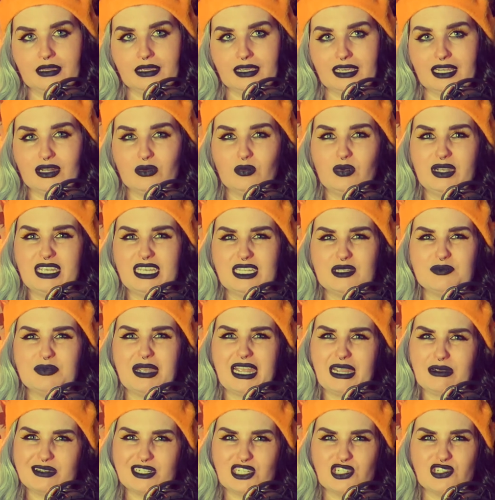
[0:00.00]
In a weird
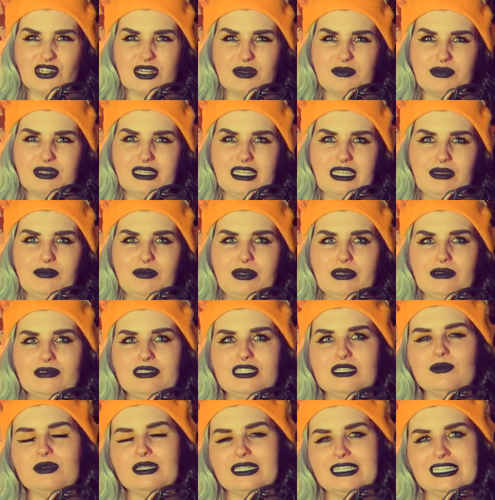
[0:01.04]
power trip, he
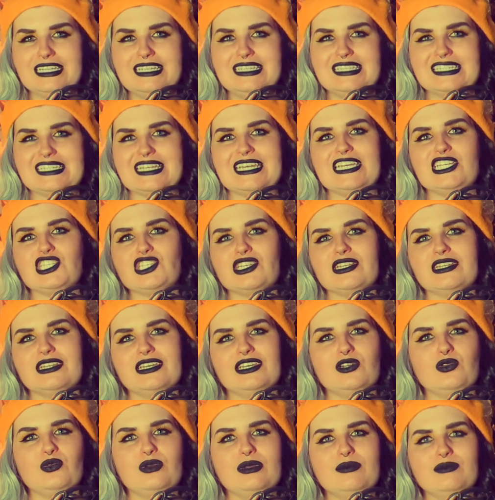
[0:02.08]
built a police station
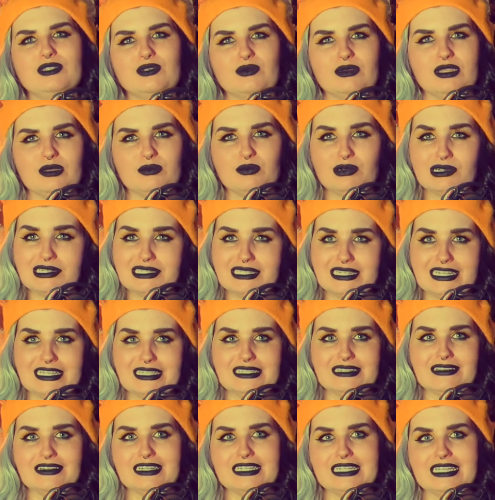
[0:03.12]
equipped with a prison
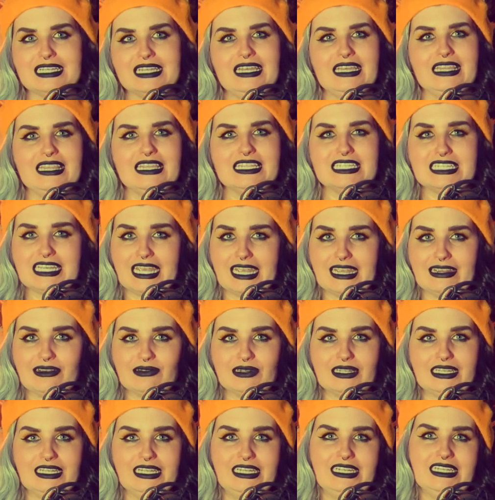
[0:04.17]
inside it in the
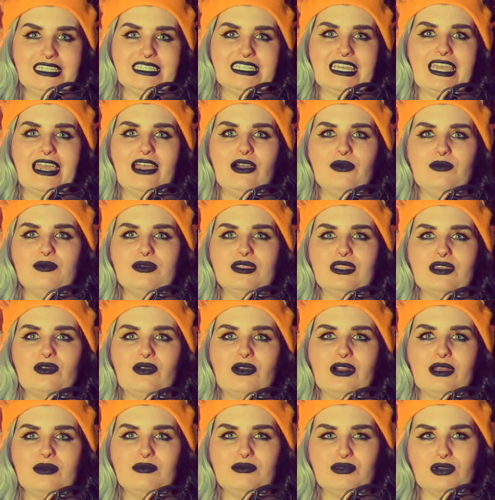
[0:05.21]
town to help with the
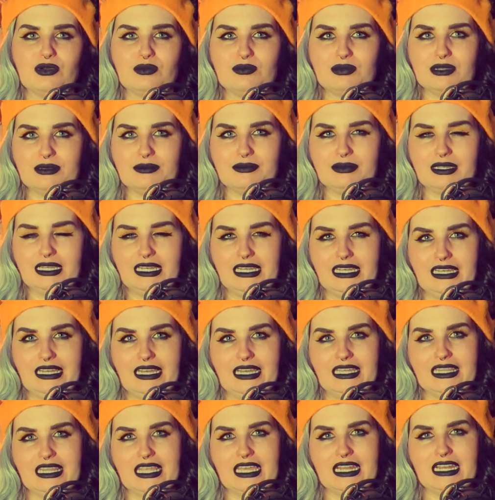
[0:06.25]
crime problem,
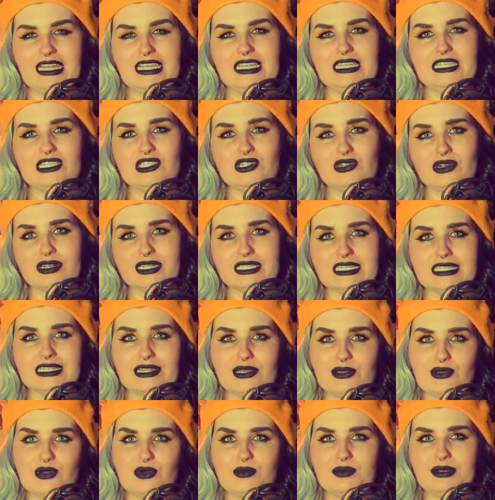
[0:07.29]
and then instructed
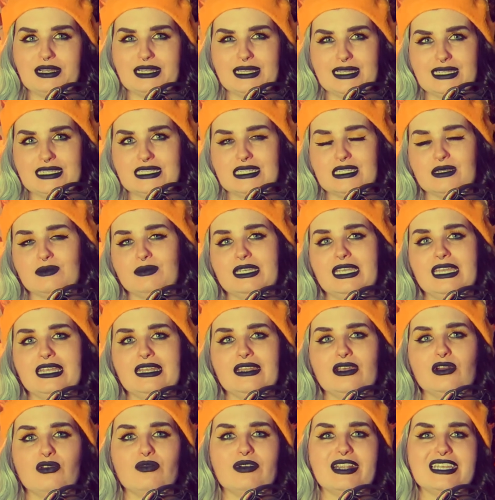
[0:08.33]
local police to
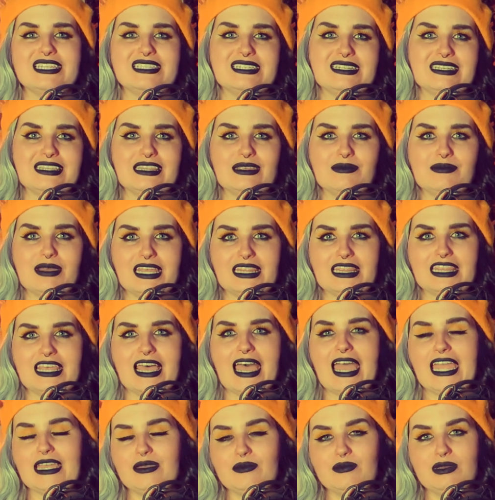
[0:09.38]
begin arresting the men that
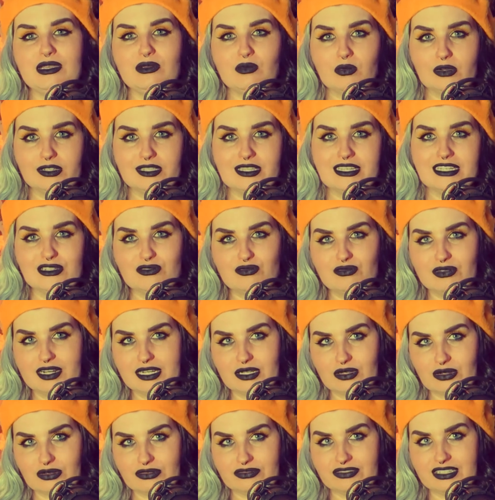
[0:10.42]
Amy wanted rid
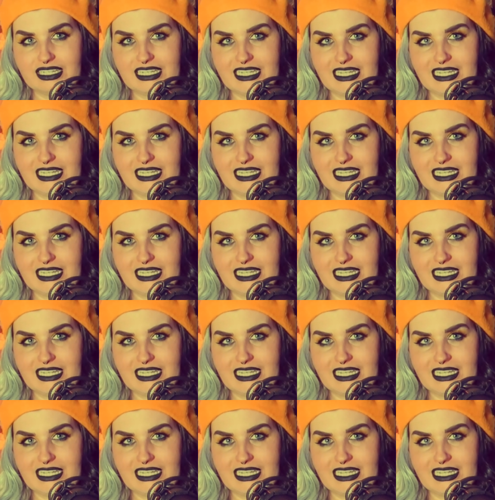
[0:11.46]
of.